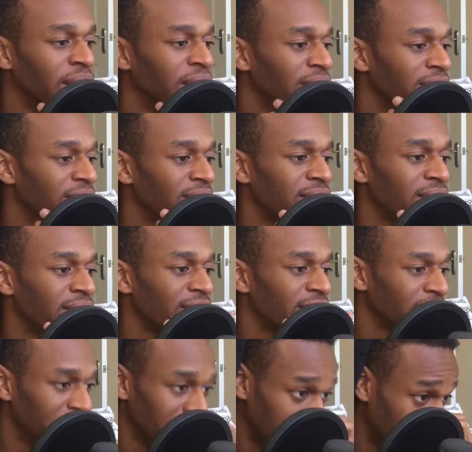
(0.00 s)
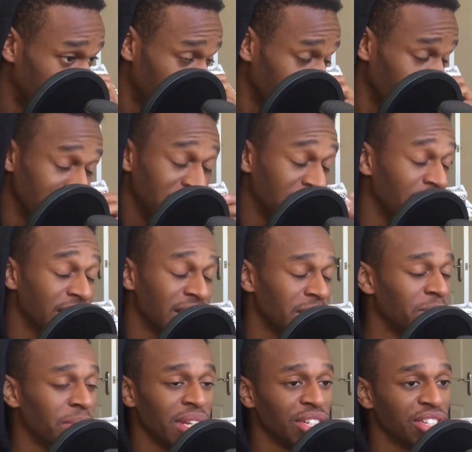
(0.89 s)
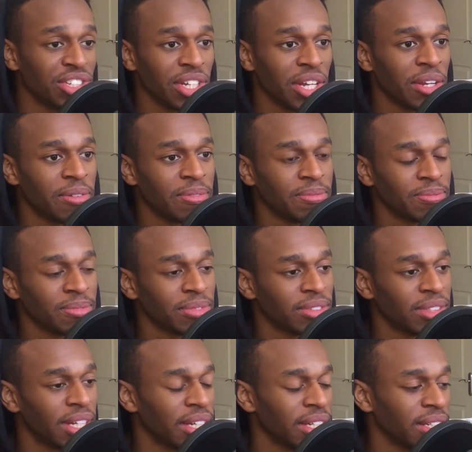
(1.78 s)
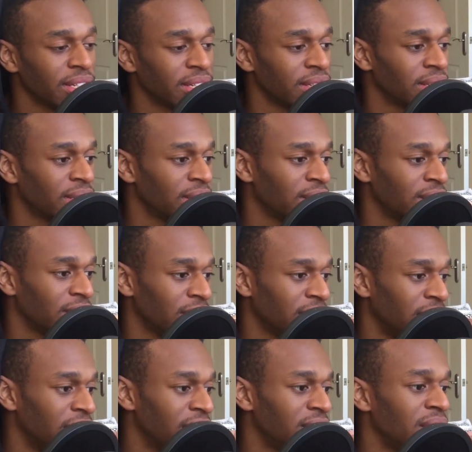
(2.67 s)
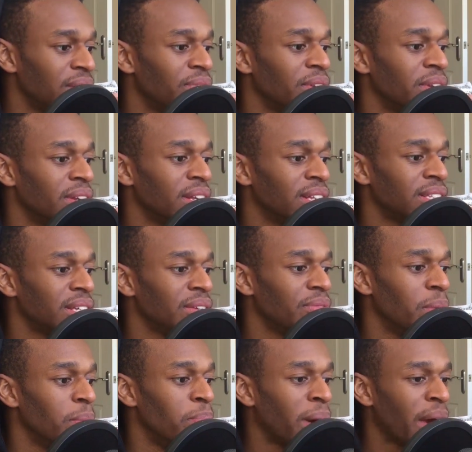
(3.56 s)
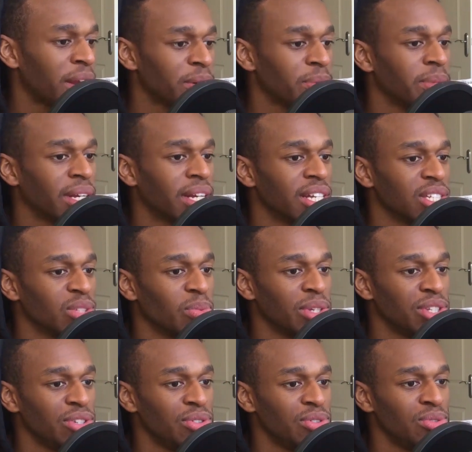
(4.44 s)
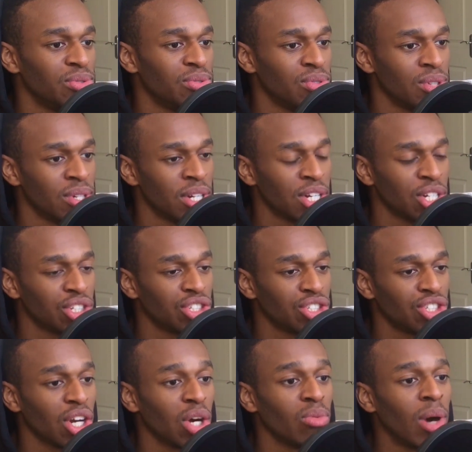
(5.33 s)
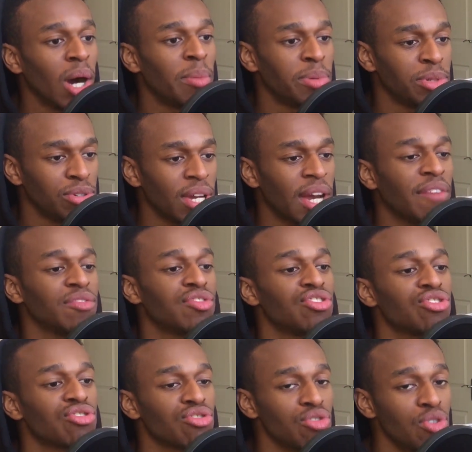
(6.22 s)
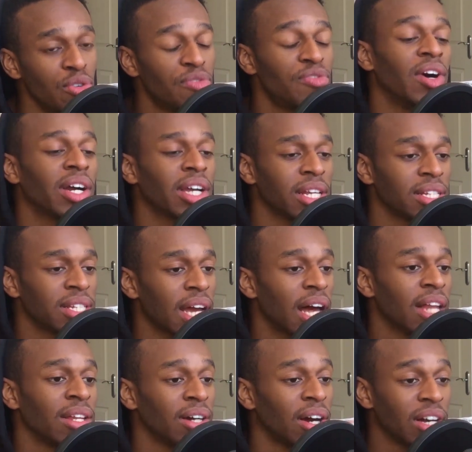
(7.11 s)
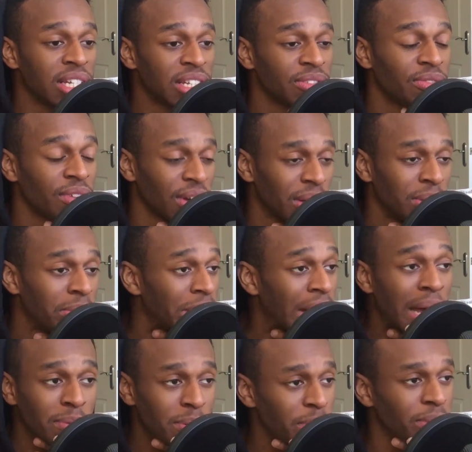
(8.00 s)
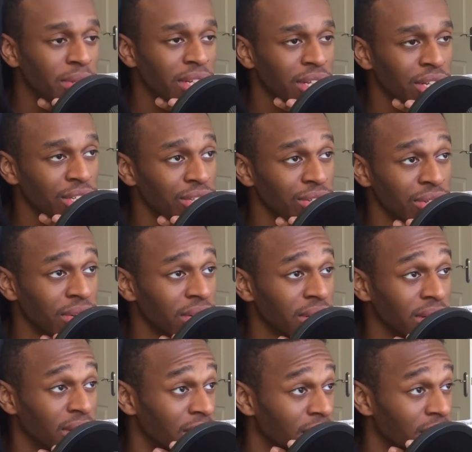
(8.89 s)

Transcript: But literally doesn't mean shit. Like... And it's even better because when you show up and you have true fucking talent, all these fucking black people look at you